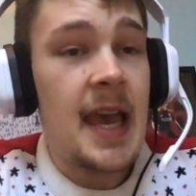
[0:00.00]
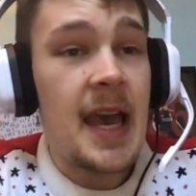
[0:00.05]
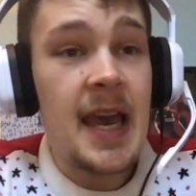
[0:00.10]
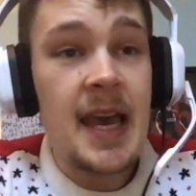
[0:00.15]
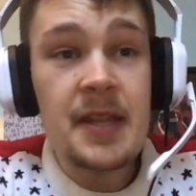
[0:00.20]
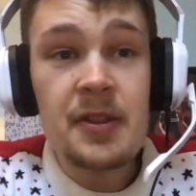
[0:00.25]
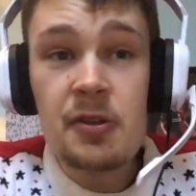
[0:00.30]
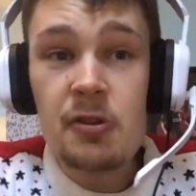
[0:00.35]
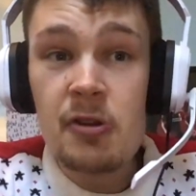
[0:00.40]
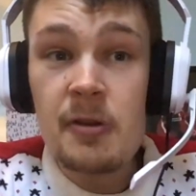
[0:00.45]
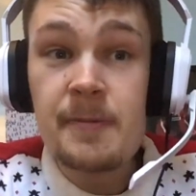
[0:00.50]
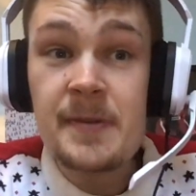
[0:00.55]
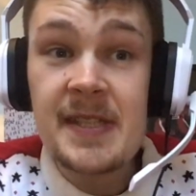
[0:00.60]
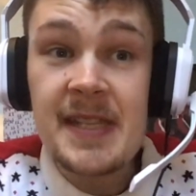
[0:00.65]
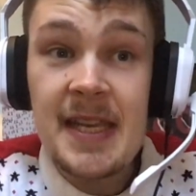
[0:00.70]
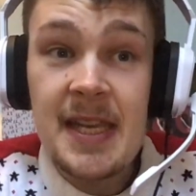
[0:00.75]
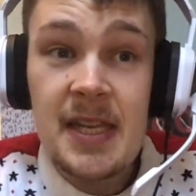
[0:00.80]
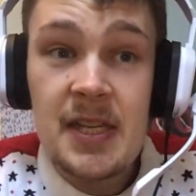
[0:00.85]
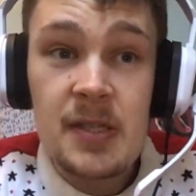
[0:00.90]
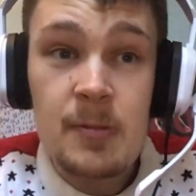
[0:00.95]
And the group
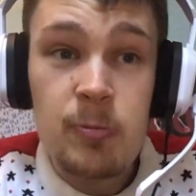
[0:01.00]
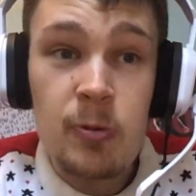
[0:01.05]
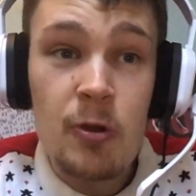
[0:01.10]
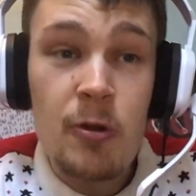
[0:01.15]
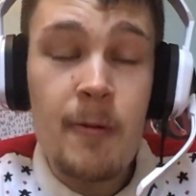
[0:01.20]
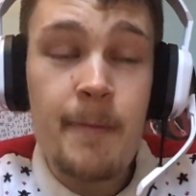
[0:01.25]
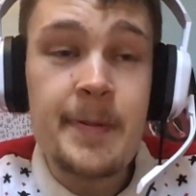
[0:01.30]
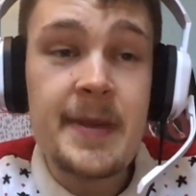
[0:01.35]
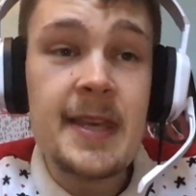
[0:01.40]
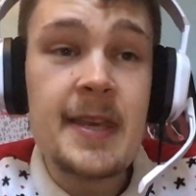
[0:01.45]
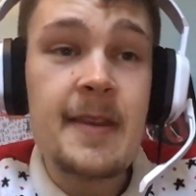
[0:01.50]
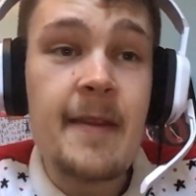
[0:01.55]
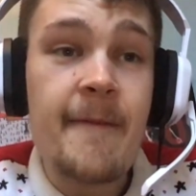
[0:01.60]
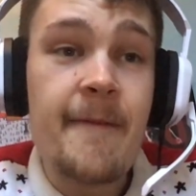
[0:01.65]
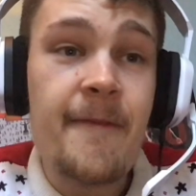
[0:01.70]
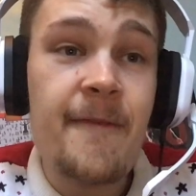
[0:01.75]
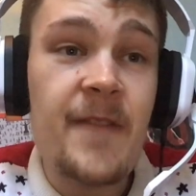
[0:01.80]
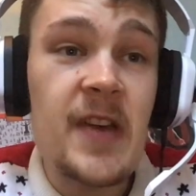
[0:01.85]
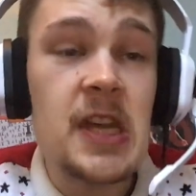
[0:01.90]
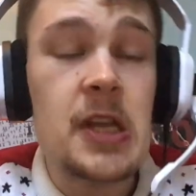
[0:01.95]
stage will be
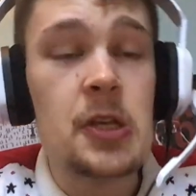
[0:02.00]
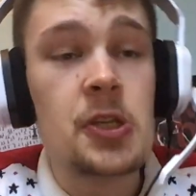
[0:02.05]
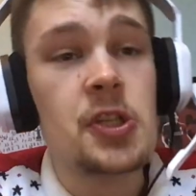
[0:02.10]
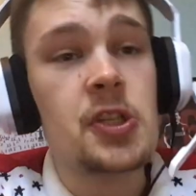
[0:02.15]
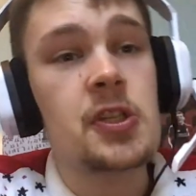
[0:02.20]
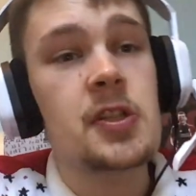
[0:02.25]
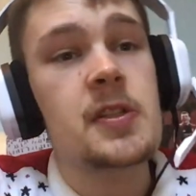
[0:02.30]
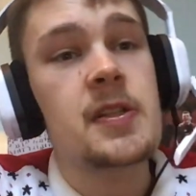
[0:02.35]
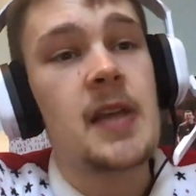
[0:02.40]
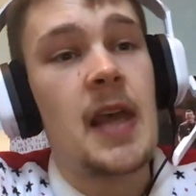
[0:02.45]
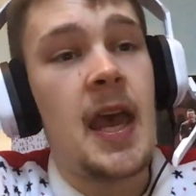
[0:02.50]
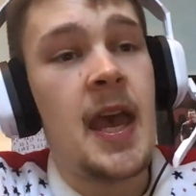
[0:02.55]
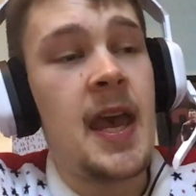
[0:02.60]
finished.